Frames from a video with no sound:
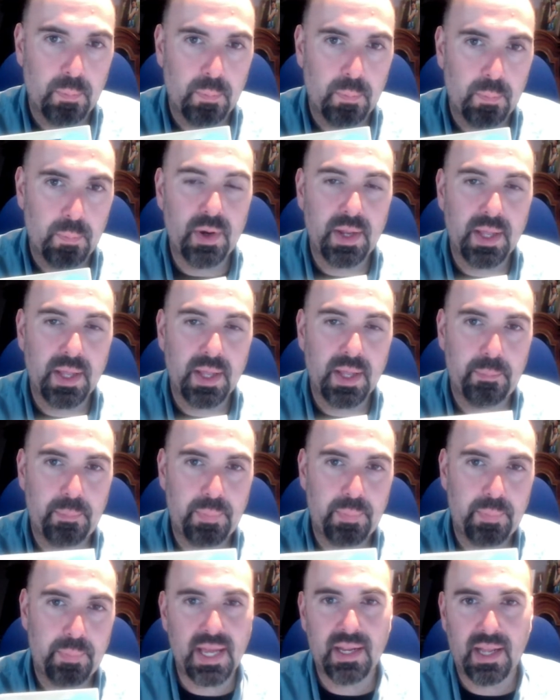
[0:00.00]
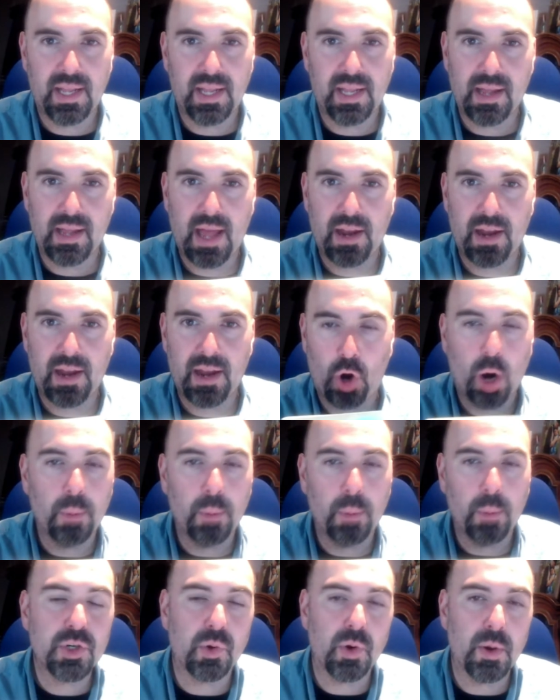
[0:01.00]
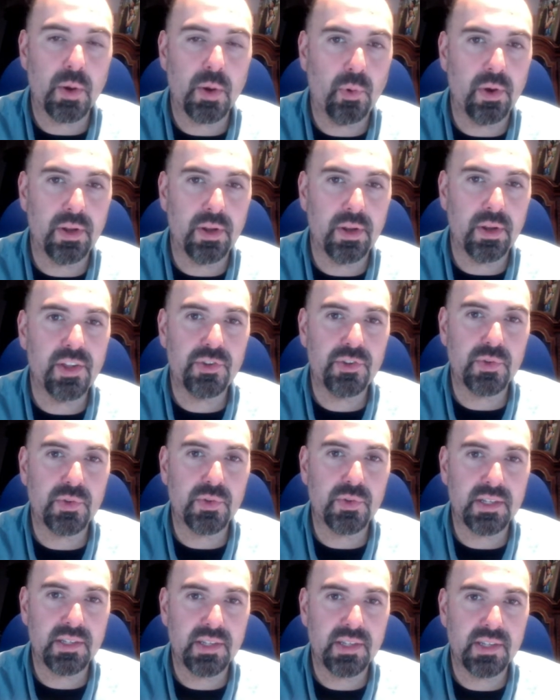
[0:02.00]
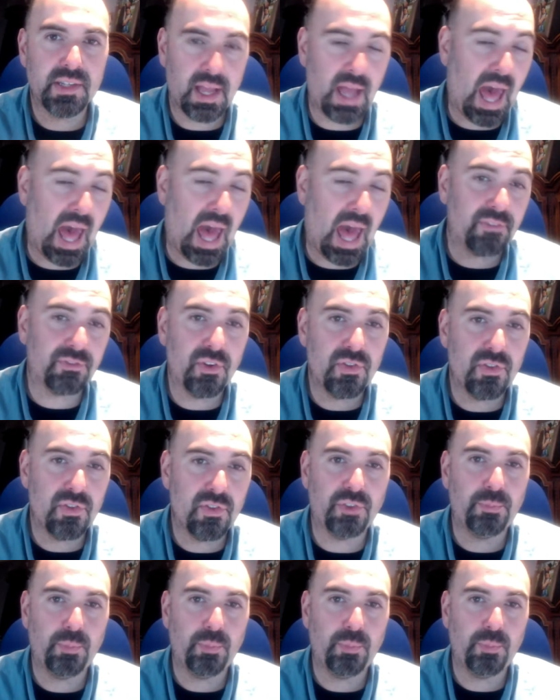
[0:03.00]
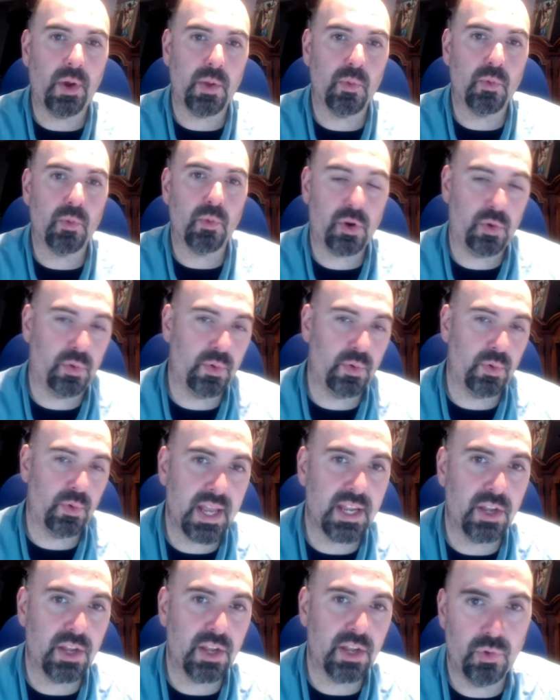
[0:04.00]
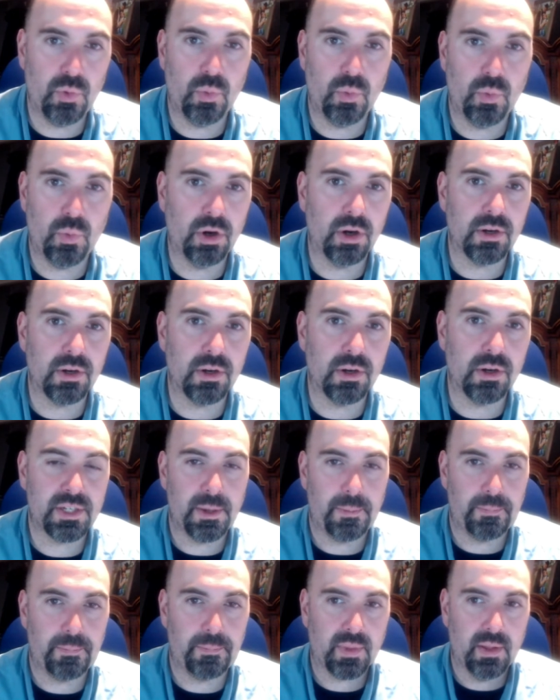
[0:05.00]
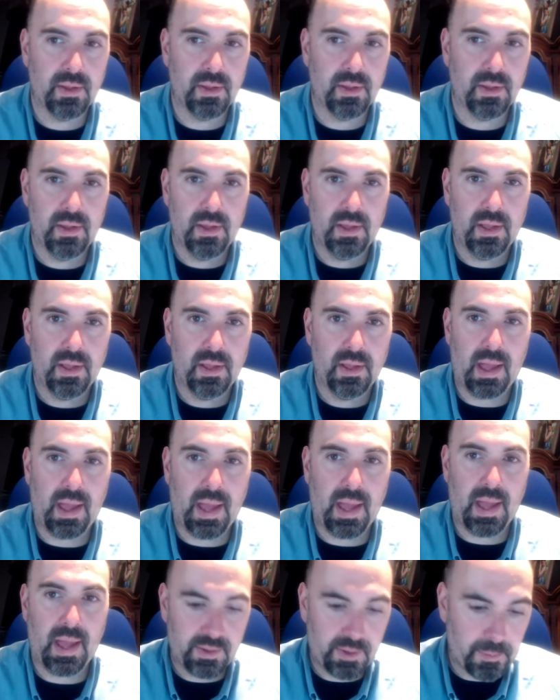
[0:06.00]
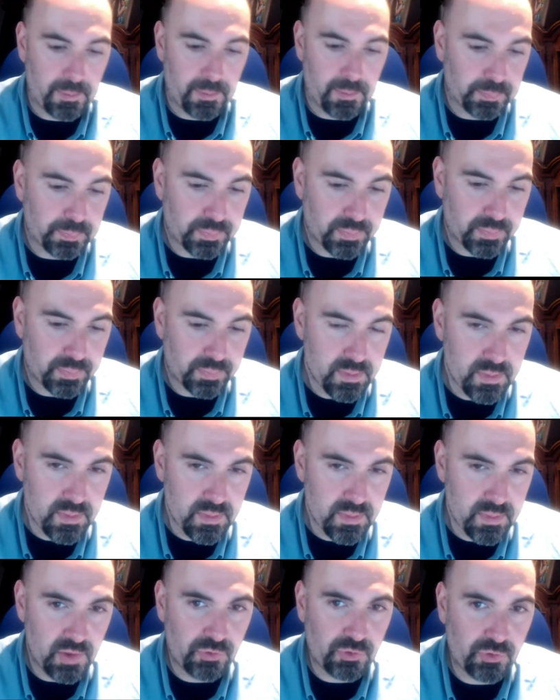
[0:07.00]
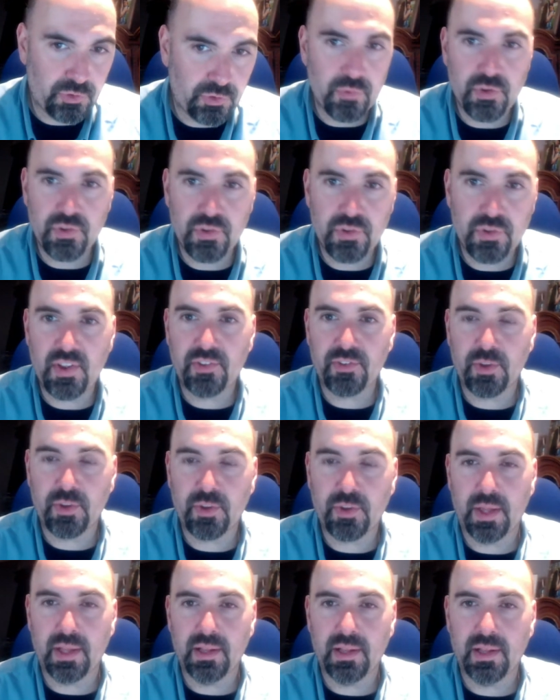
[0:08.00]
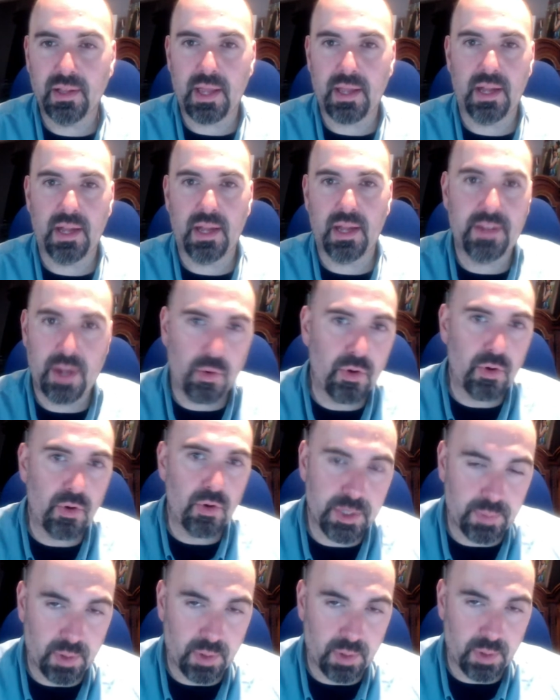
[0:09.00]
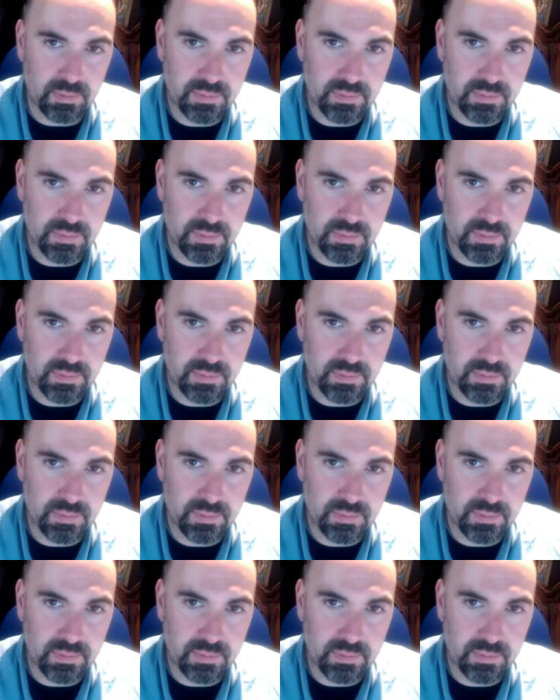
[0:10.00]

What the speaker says: putting a pin at an arbitrary point in history and saying, after this point, we're creating new words. And so if you see something like a dirigible,